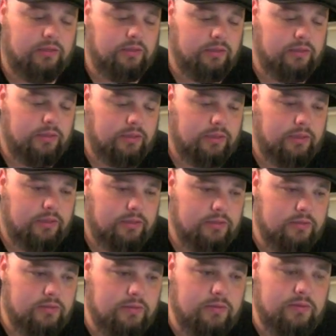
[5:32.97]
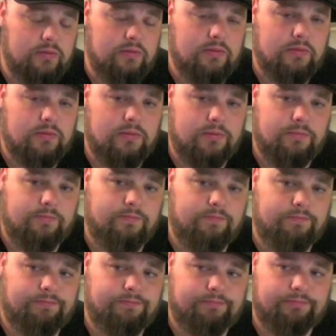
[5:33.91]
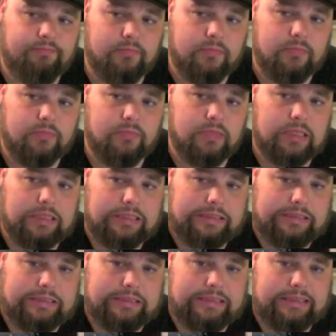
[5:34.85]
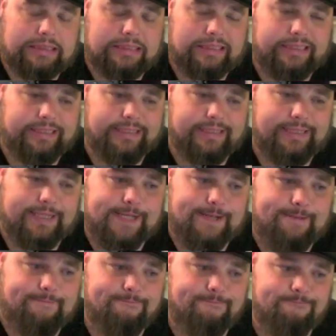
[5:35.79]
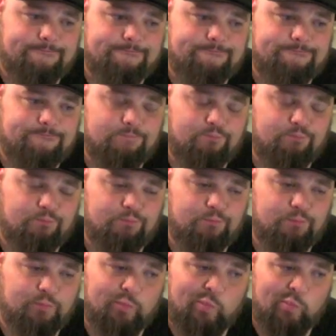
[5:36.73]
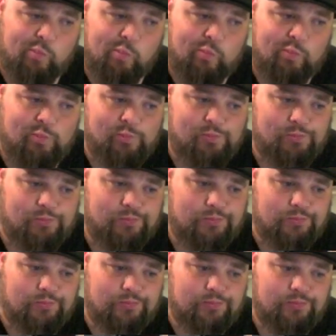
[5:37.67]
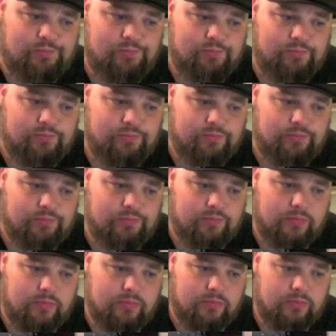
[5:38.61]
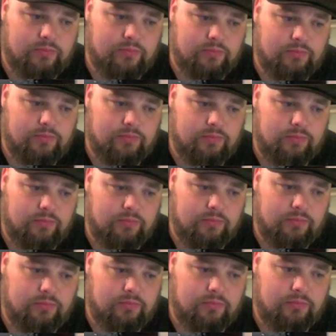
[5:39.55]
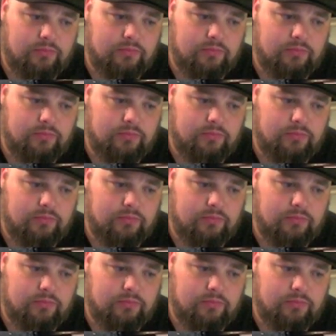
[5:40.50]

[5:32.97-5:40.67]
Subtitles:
(no one is talking)